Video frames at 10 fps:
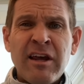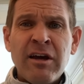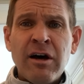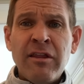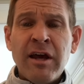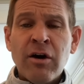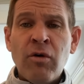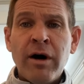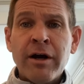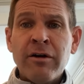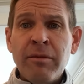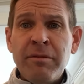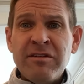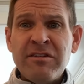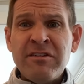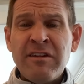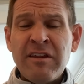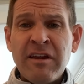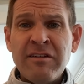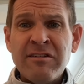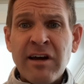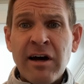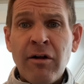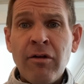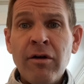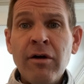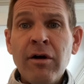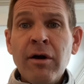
they acquire and the businesses that they sell.